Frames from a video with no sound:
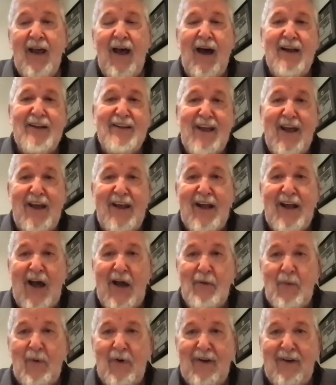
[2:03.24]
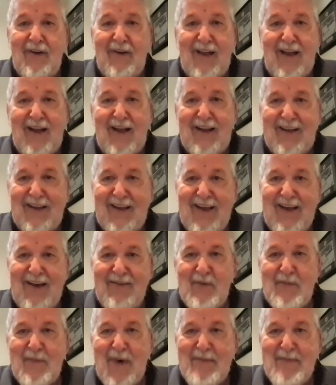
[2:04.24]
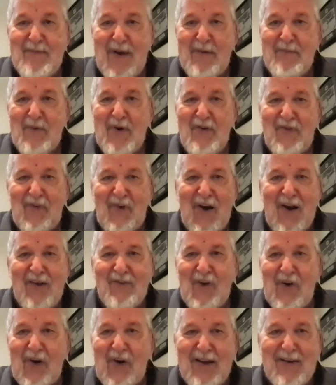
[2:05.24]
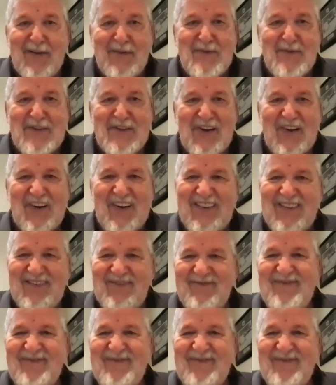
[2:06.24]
a date I will have in my memory forever, I am sure.